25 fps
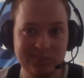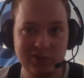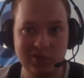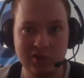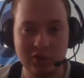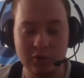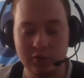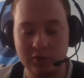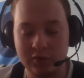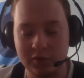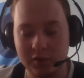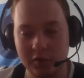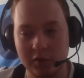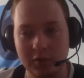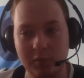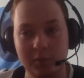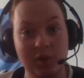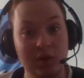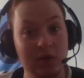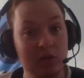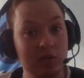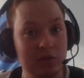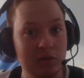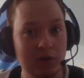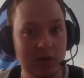2-2.
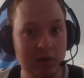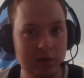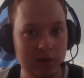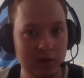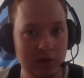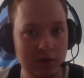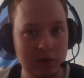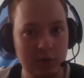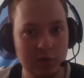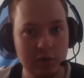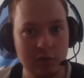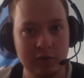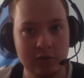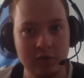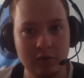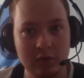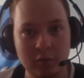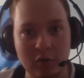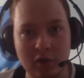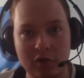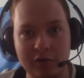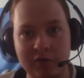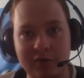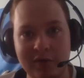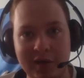Personally, I think it was
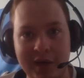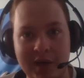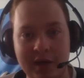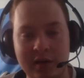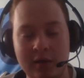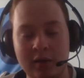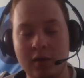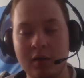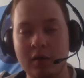somewhat fair.